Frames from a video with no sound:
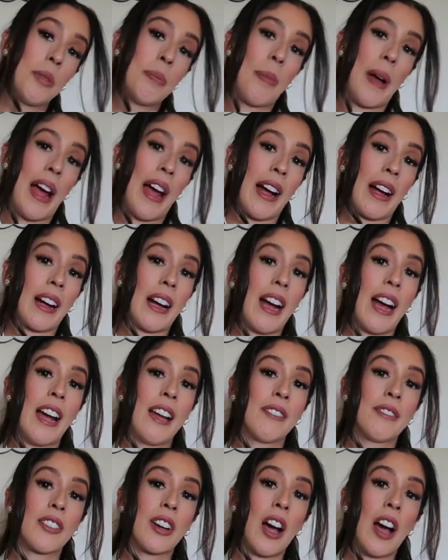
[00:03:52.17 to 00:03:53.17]
bag,
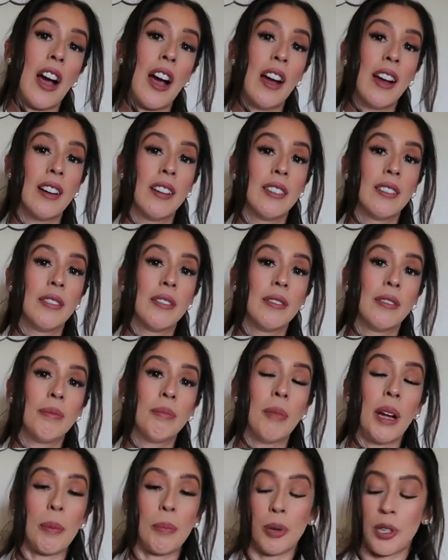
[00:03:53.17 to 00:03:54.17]
I've got
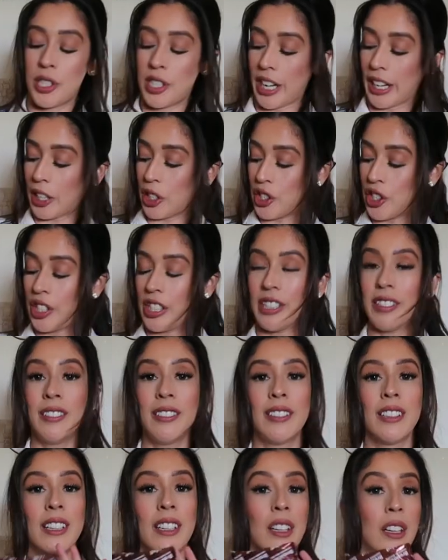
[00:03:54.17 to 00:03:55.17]
my protection,
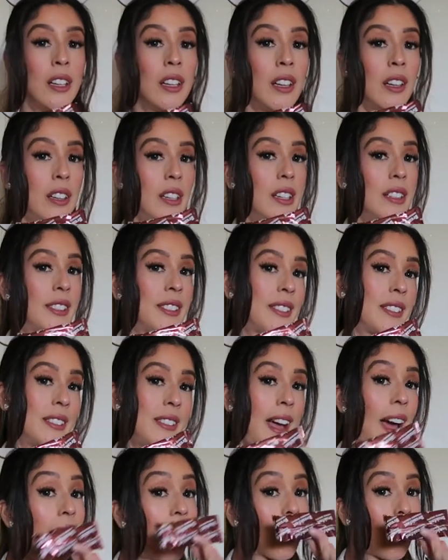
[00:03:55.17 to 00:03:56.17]
a
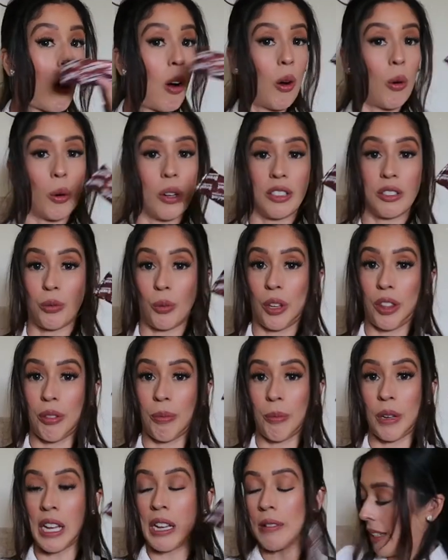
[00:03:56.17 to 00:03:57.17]
snack always
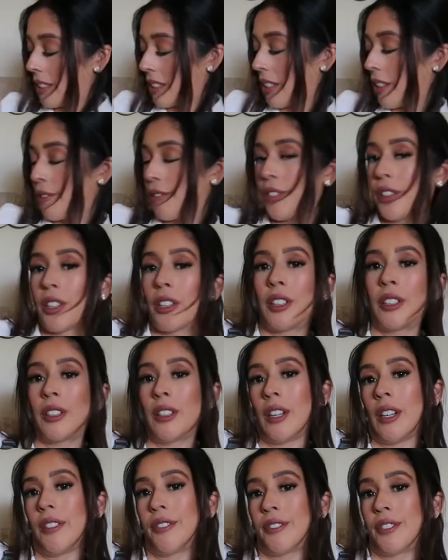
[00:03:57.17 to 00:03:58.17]
with me. I
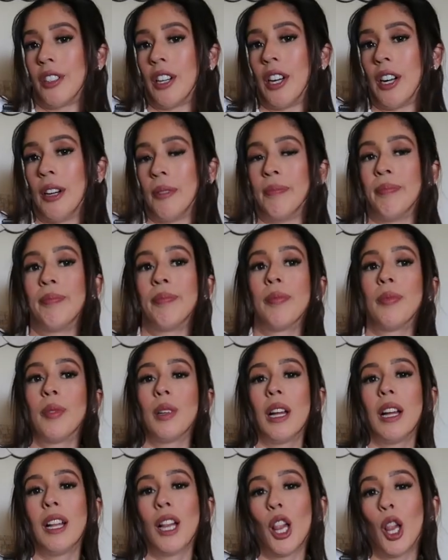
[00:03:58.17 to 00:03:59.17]
suffer from
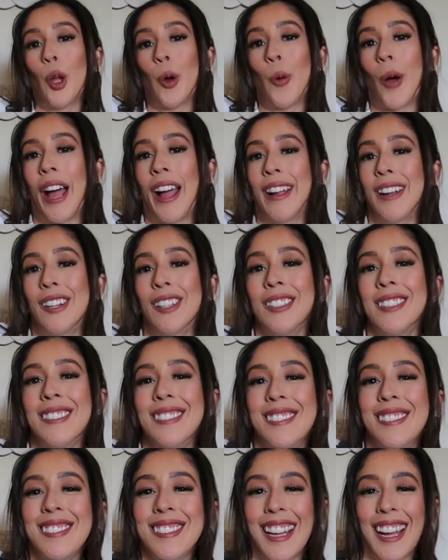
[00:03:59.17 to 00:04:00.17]
low iron.
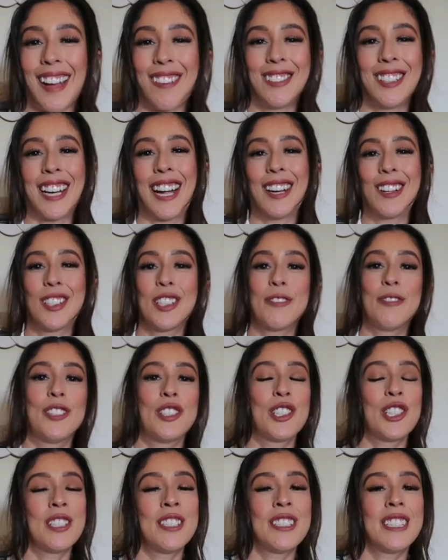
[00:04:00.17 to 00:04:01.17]
I have an iron
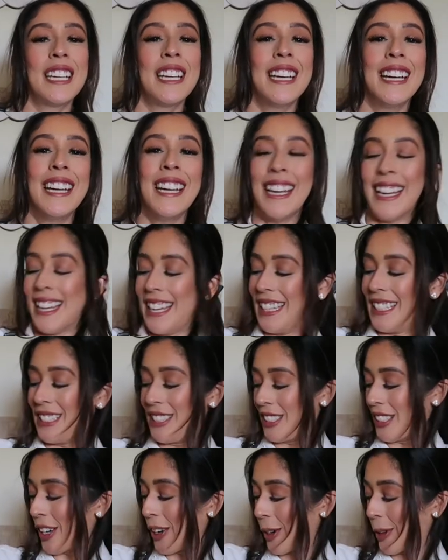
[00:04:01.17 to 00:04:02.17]
deficiency, and
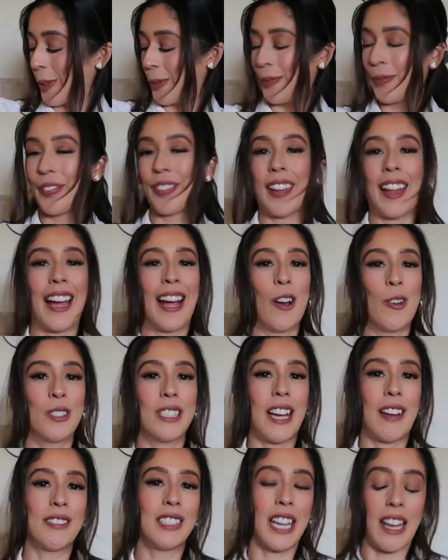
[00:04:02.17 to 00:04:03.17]
so I
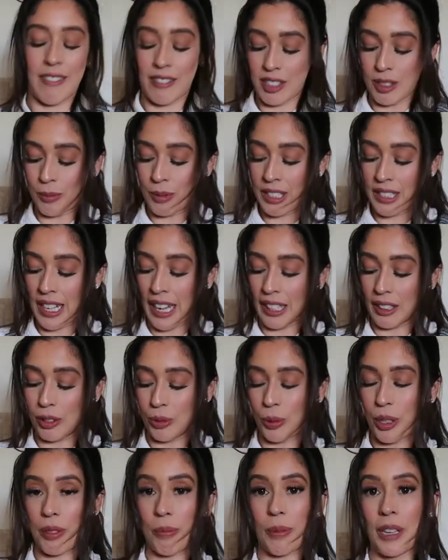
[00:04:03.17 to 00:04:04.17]
always have to have some
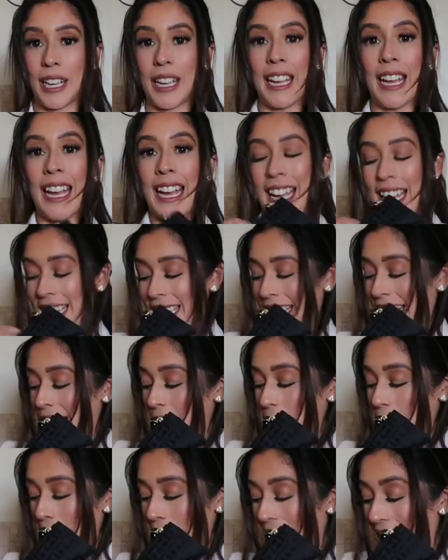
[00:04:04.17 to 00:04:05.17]
snacks with me. And then
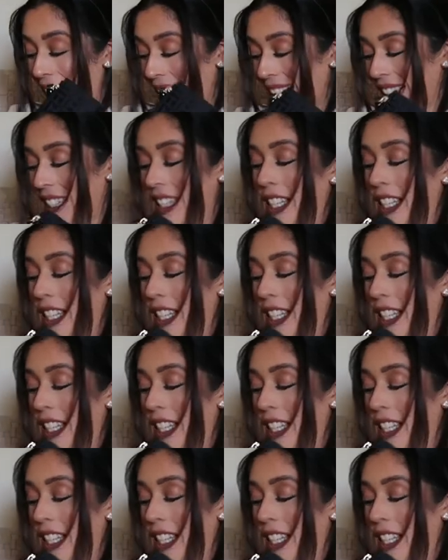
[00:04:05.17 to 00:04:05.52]
the bag